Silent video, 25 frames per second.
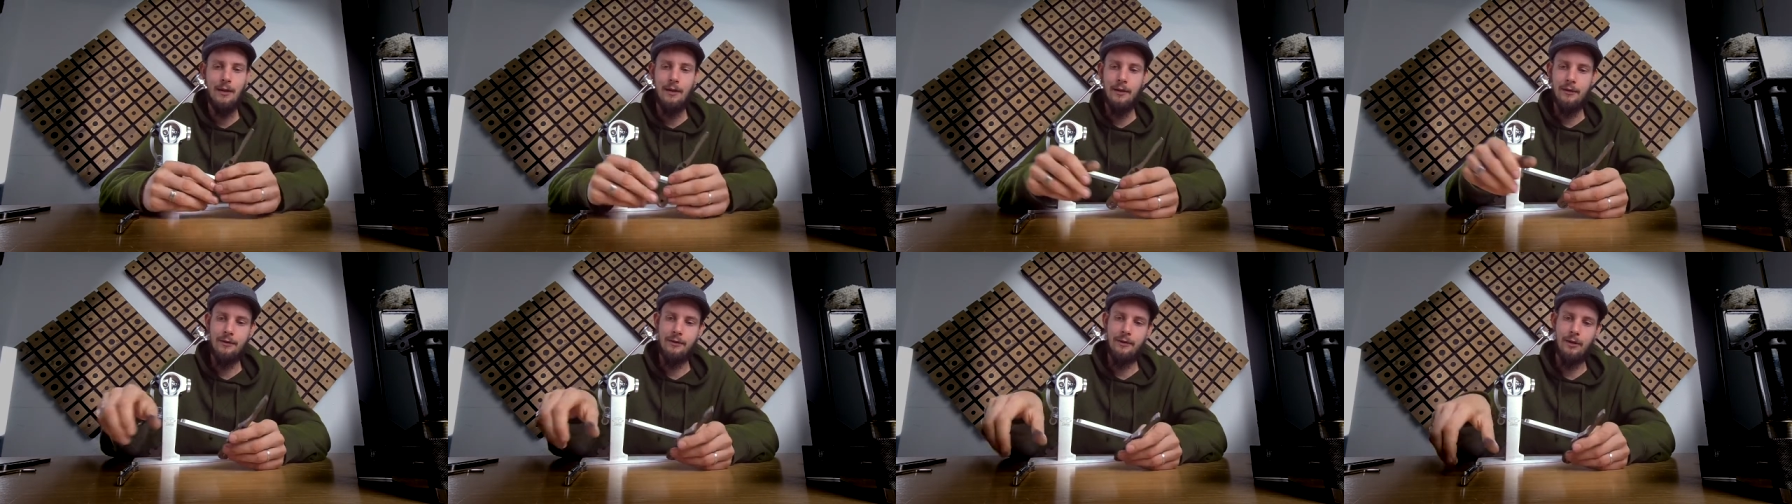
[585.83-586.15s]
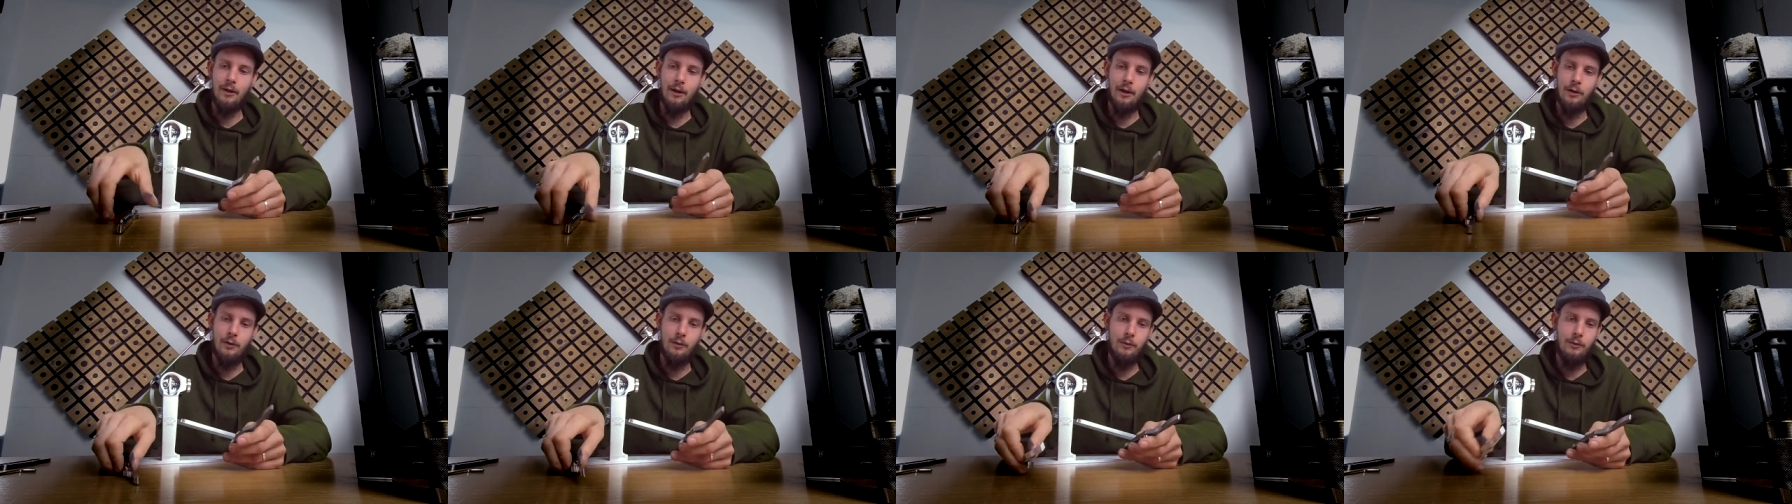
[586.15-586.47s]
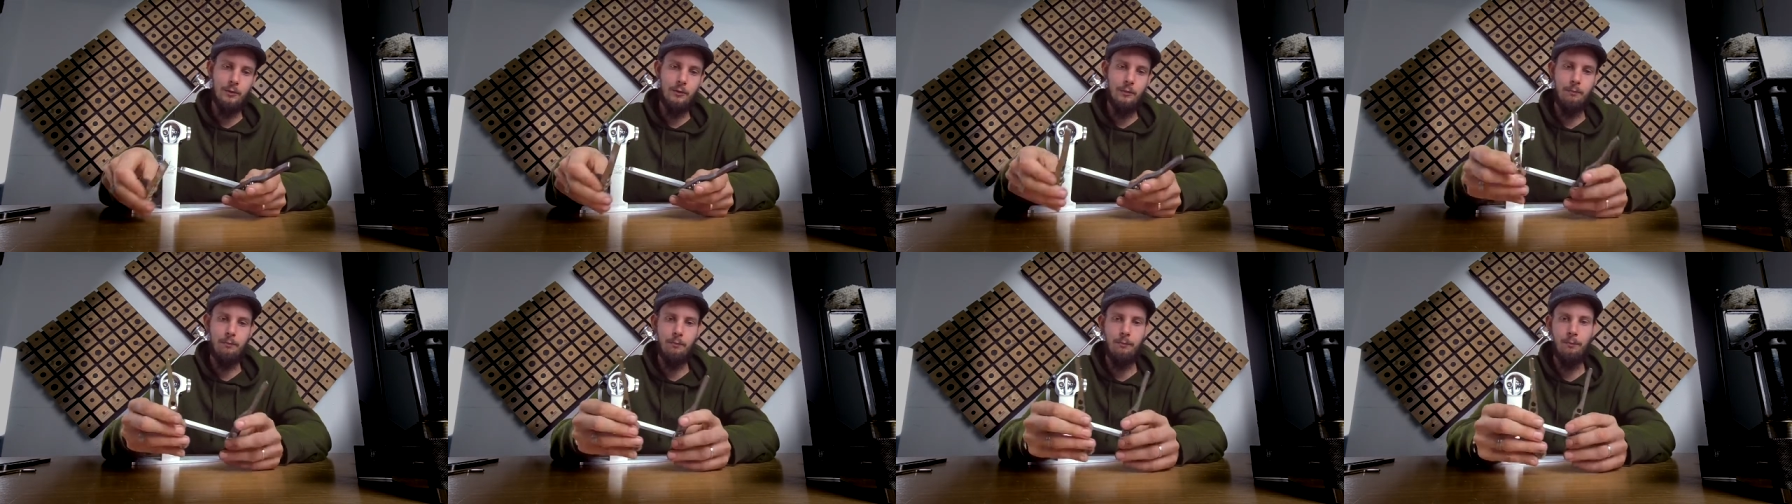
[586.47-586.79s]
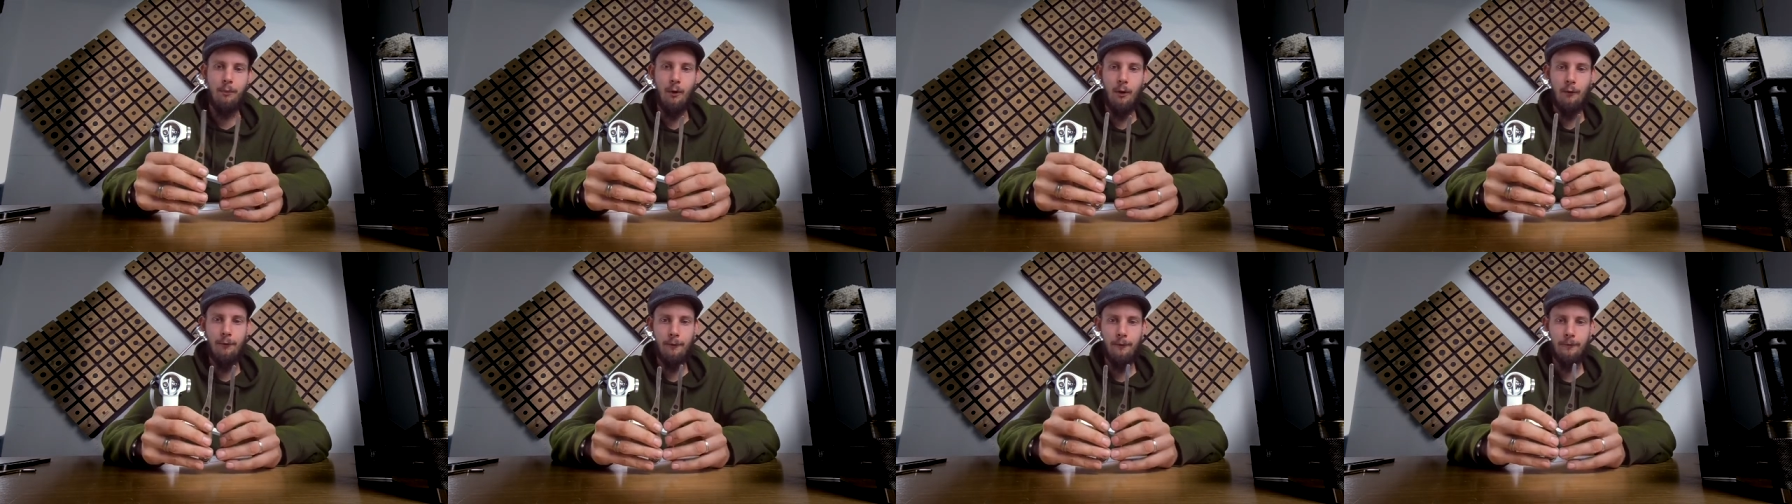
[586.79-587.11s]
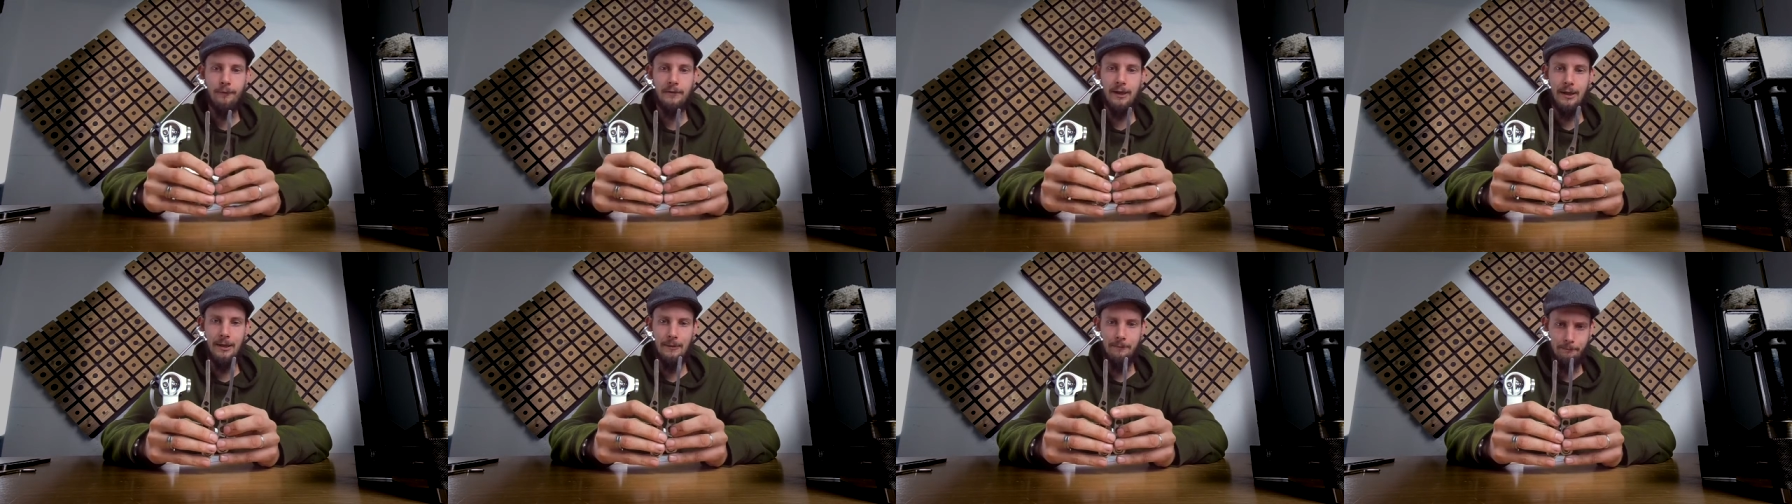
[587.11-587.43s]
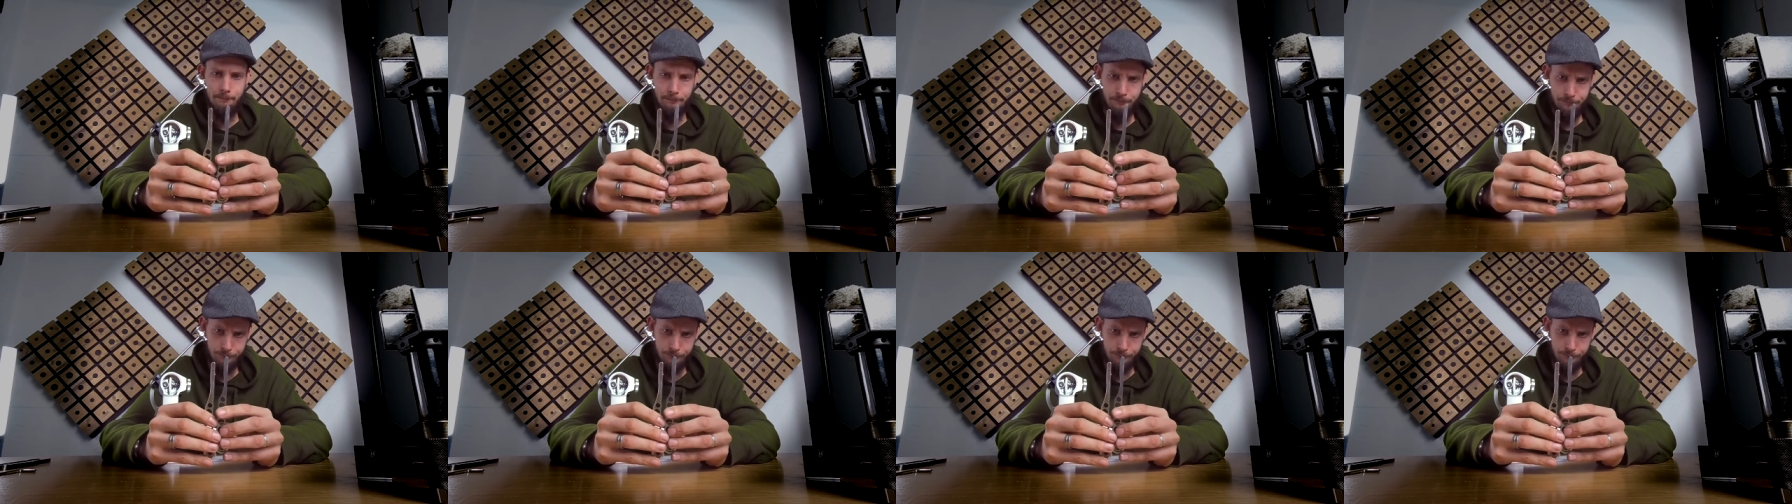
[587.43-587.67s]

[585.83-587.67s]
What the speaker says: So both of them